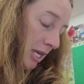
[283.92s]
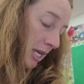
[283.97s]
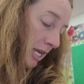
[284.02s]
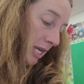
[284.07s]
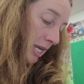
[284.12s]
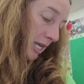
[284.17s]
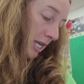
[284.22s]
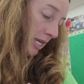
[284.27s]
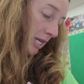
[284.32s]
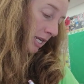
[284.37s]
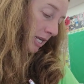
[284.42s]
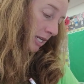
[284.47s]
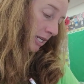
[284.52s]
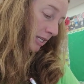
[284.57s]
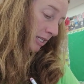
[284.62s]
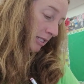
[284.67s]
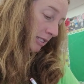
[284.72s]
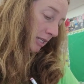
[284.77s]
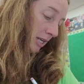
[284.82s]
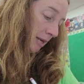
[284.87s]

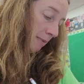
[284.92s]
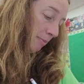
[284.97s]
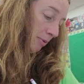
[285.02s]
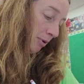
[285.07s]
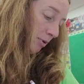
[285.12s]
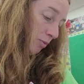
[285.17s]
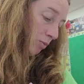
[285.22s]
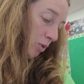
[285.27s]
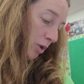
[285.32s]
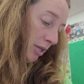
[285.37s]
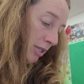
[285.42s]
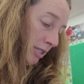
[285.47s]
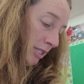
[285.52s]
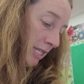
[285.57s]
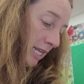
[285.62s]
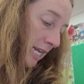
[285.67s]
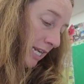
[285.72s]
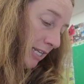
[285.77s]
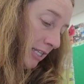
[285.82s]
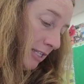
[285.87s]
and I put one
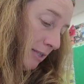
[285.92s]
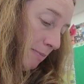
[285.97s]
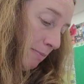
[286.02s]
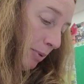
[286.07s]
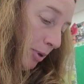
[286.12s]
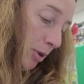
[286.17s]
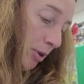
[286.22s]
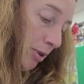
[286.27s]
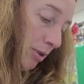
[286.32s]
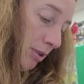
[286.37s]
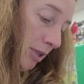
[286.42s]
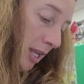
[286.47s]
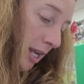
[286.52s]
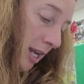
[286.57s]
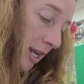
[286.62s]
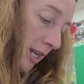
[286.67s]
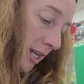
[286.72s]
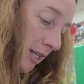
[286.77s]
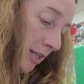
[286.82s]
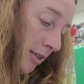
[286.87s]
date per
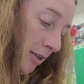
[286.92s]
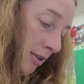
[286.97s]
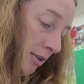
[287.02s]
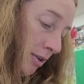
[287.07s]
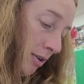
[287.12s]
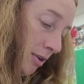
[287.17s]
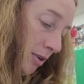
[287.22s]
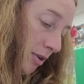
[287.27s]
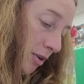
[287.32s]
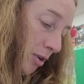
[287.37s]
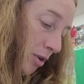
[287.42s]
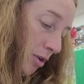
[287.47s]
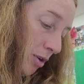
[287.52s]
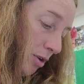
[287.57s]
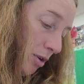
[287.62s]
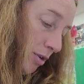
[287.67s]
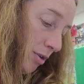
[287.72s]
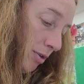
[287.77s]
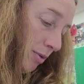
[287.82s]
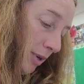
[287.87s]
line
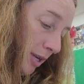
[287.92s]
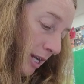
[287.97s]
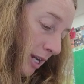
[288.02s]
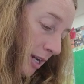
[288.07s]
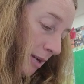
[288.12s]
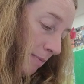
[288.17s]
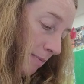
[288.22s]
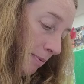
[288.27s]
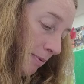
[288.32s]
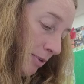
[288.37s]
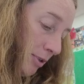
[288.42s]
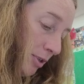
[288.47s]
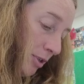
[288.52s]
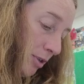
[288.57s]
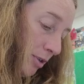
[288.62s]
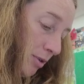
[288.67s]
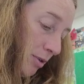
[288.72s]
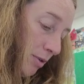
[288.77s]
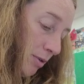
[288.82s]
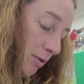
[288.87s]
all the way up
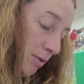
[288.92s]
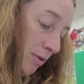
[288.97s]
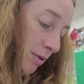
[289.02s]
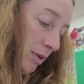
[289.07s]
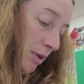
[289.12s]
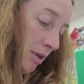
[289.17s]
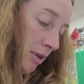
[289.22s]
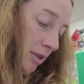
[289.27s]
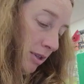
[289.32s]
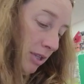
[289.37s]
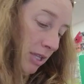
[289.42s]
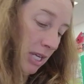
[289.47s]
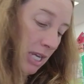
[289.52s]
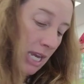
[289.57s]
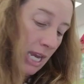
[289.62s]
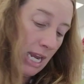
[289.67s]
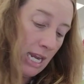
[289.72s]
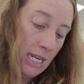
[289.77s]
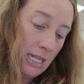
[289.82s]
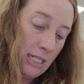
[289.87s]
to the
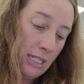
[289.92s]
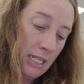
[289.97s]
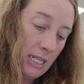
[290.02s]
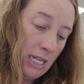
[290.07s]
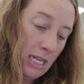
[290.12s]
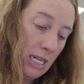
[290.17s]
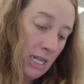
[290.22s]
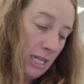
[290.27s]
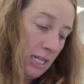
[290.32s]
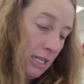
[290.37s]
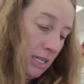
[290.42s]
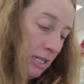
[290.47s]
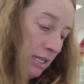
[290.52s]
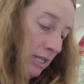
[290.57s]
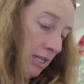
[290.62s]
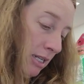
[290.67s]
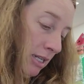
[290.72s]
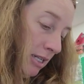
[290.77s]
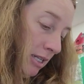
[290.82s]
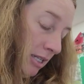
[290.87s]
18
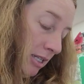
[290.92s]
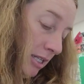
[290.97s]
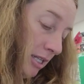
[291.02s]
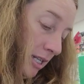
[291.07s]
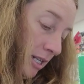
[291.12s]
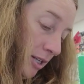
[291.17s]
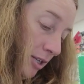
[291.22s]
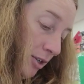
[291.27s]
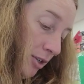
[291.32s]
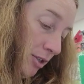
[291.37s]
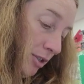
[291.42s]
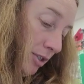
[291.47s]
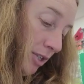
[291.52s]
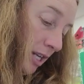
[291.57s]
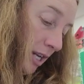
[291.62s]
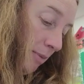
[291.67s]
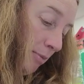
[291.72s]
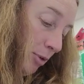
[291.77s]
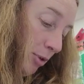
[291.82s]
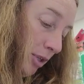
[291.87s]
years
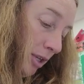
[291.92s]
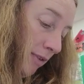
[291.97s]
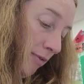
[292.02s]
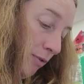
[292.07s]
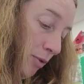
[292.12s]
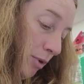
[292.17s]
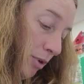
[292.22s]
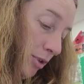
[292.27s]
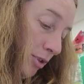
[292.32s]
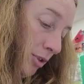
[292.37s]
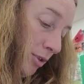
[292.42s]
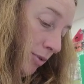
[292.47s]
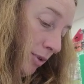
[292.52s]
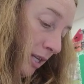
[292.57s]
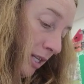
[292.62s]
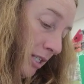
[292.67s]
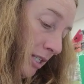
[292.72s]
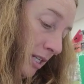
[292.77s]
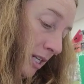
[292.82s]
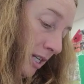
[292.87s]
that I'm looking for. So
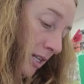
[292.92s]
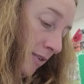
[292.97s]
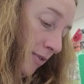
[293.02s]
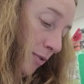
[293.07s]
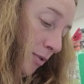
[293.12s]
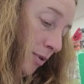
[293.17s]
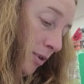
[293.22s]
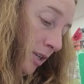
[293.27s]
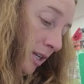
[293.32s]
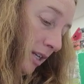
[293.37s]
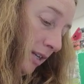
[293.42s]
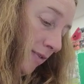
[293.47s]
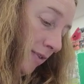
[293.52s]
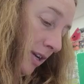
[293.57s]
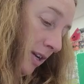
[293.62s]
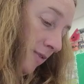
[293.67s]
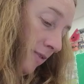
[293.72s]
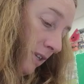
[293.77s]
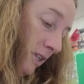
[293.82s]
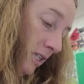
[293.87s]
1994,
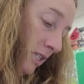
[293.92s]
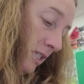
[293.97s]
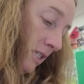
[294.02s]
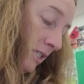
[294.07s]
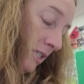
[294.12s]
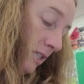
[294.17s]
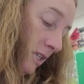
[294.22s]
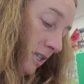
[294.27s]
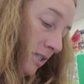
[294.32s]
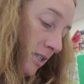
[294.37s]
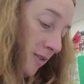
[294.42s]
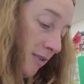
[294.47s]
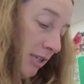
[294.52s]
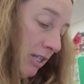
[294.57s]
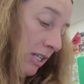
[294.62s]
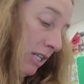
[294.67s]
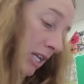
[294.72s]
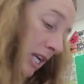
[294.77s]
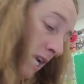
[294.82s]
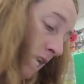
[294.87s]
95, 96, 97,
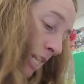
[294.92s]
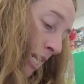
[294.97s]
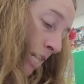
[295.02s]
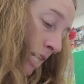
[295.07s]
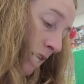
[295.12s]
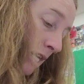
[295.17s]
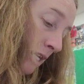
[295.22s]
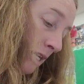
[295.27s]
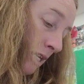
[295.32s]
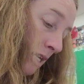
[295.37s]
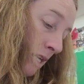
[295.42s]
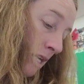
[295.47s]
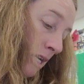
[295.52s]
98,